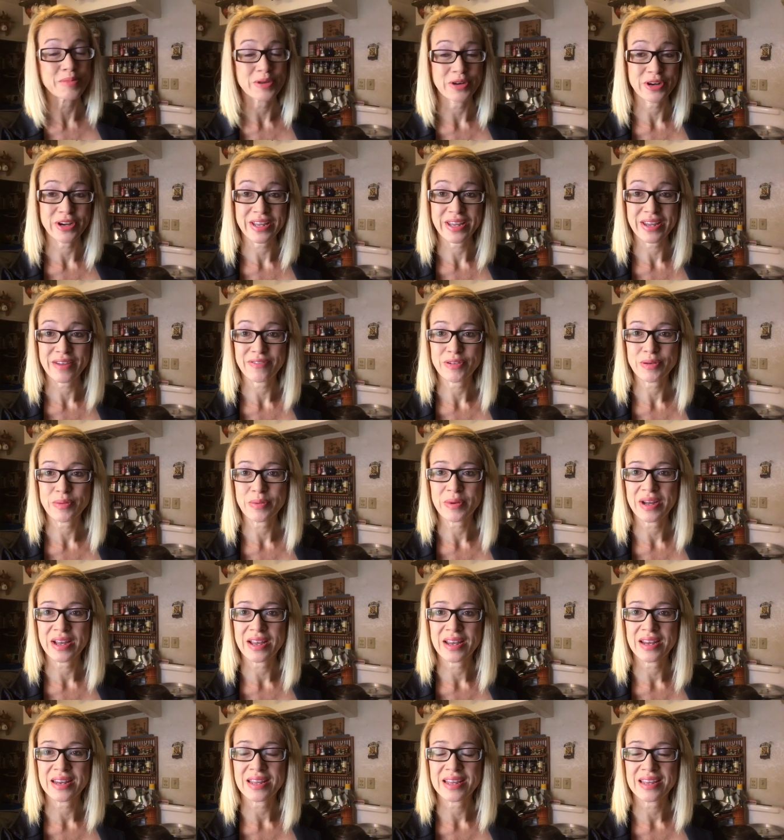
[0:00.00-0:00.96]
morning
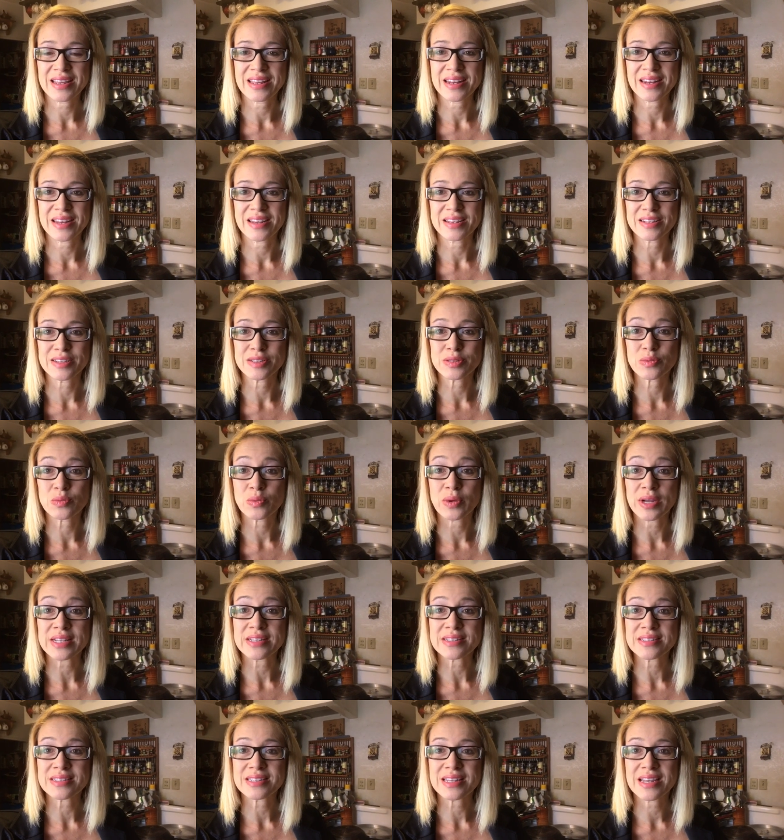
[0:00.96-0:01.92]
everyone. It is
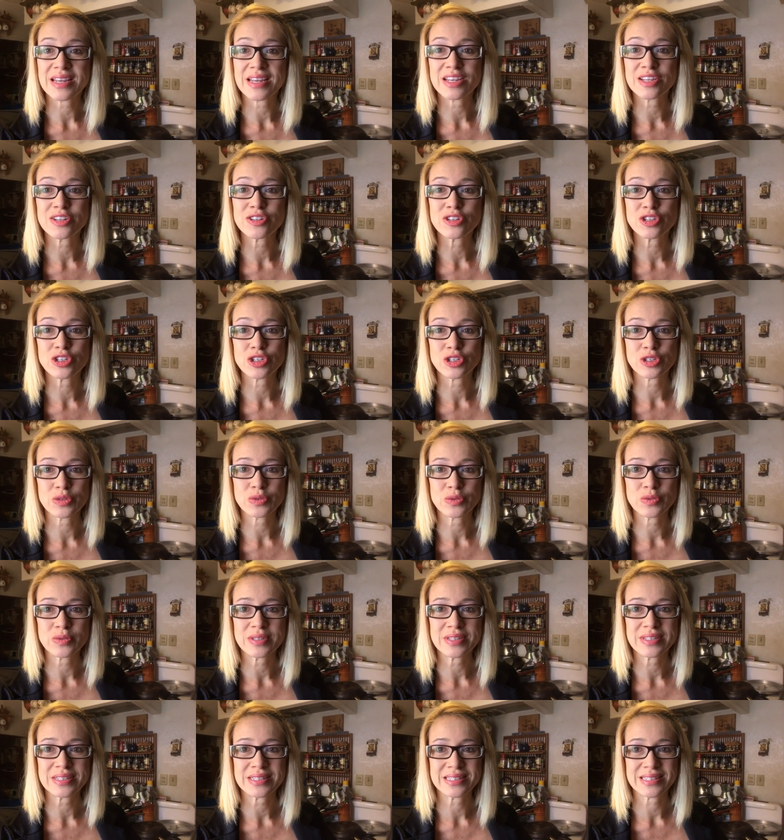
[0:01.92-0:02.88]
Wednesday,
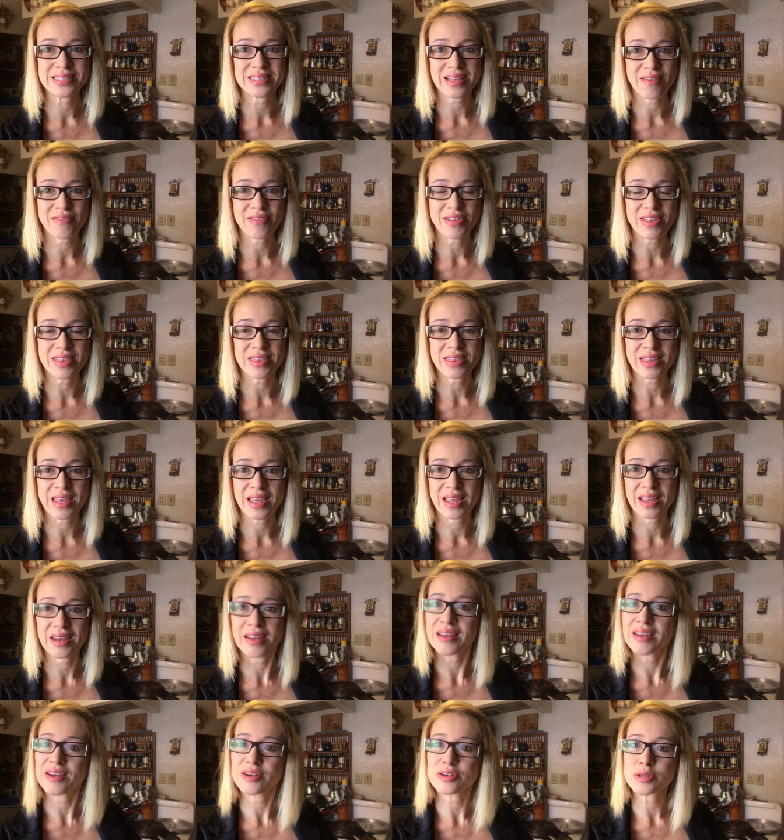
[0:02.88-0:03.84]
June 7th,
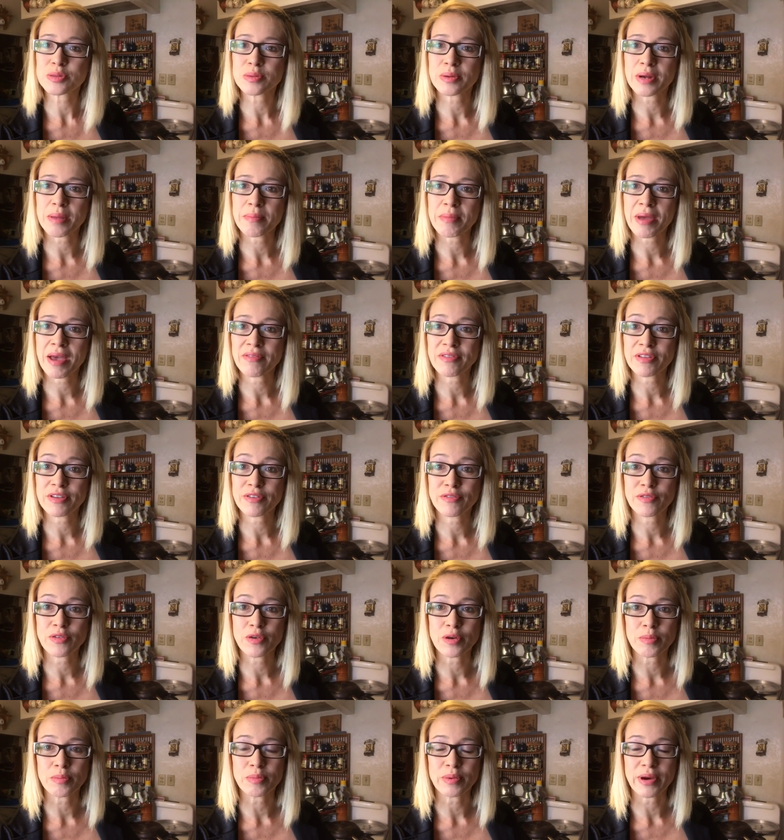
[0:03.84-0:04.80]
and here's what I'm having
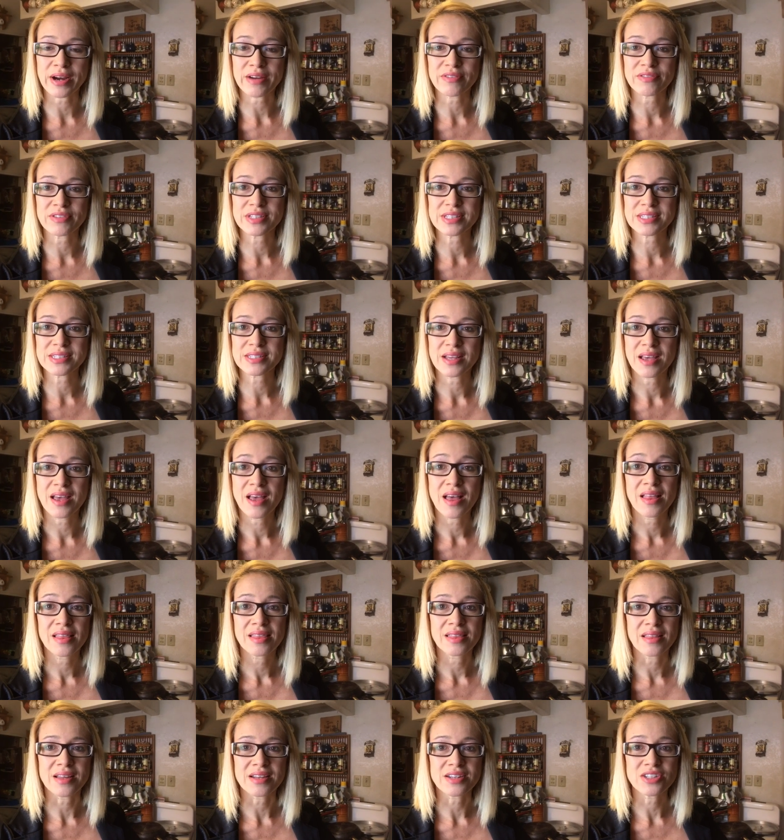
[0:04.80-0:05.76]
for breakfast,
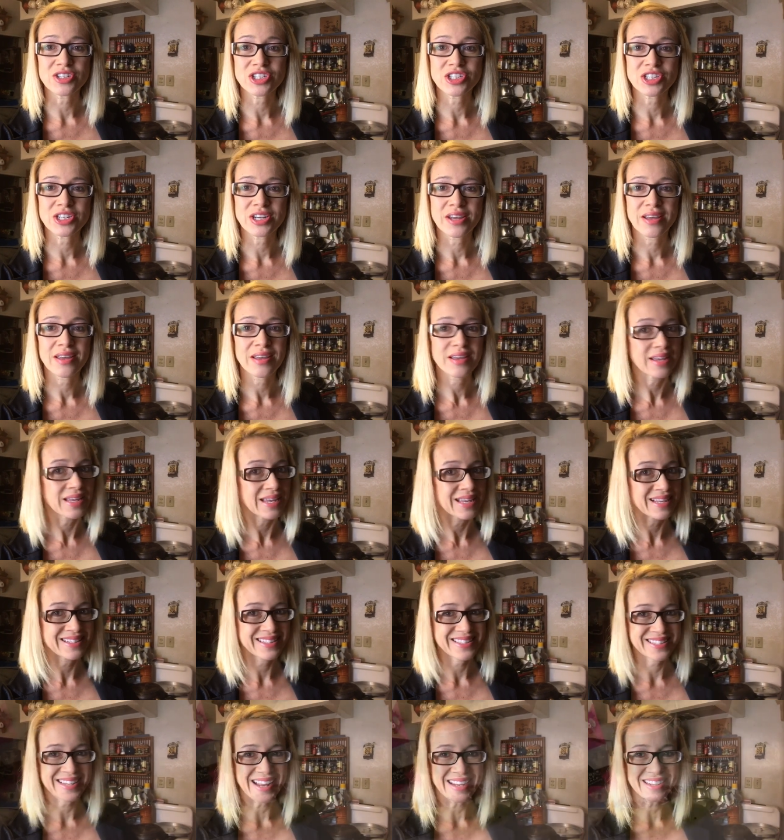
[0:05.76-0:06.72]
lunch,
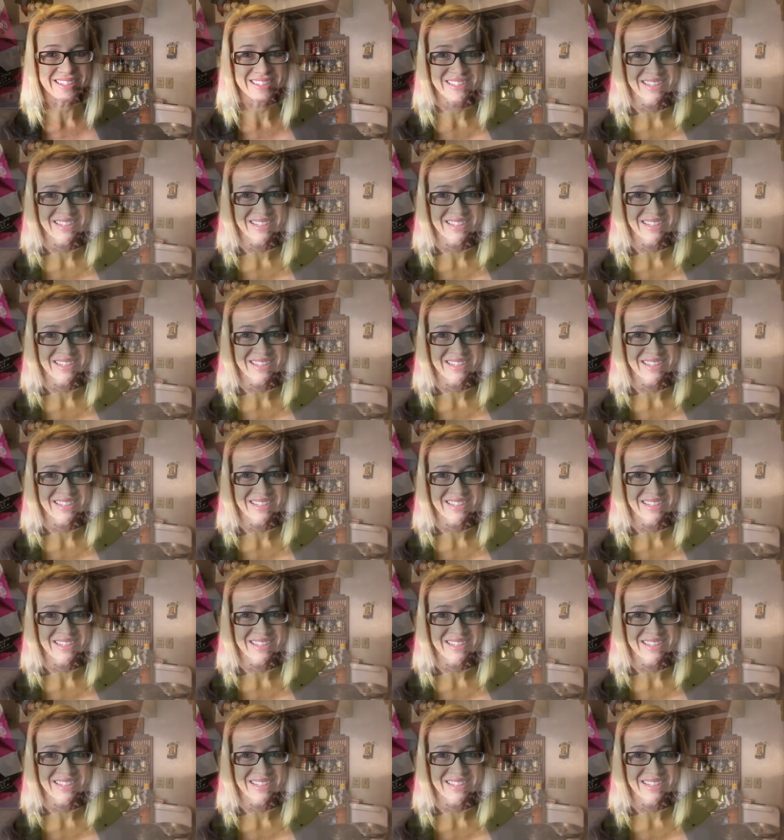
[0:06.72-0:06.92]
and snack